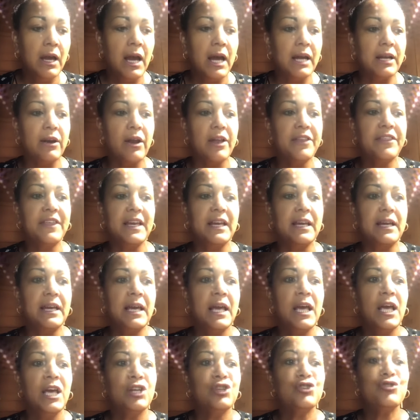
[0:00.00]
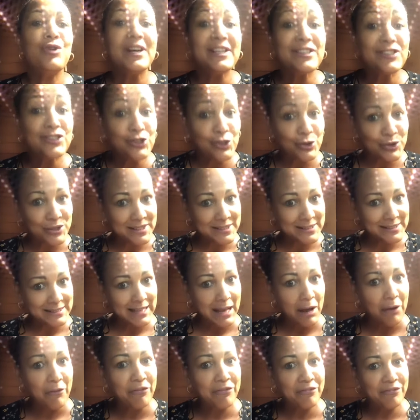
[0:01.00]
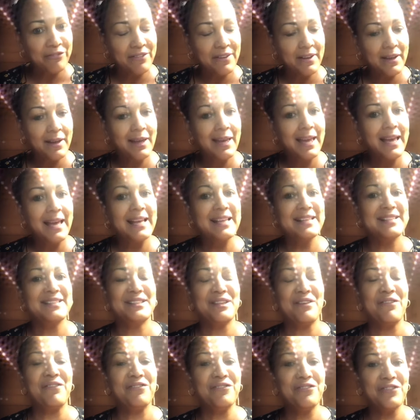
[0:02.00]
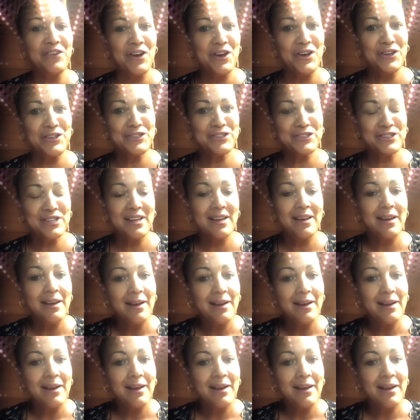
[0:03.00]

And I think trust yourself is the first